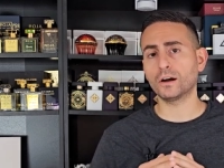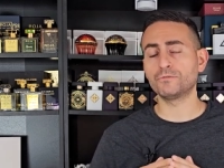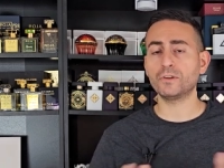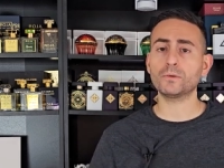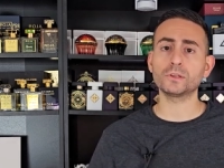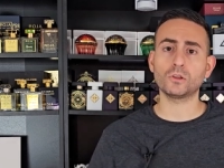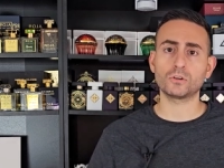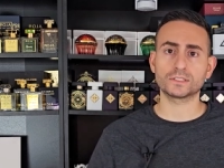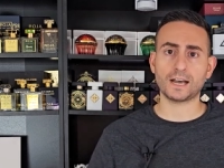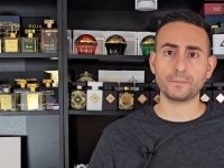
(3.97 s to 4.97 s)
a very
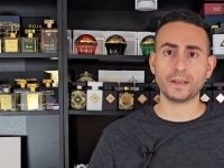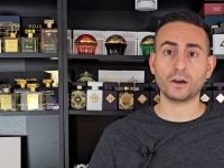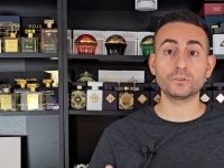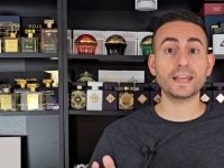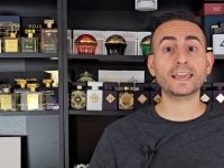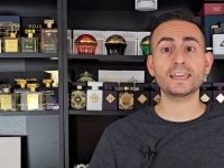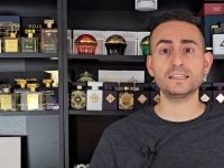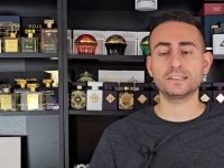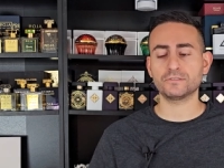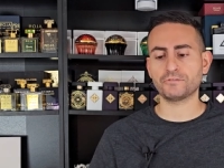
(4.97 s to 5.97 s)
long time now,
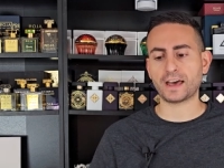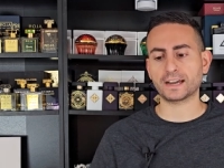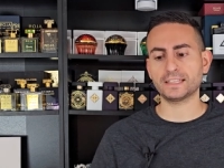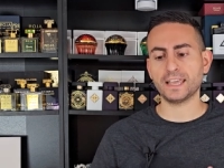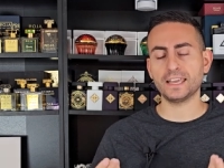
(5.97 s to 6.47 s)
decades in fact,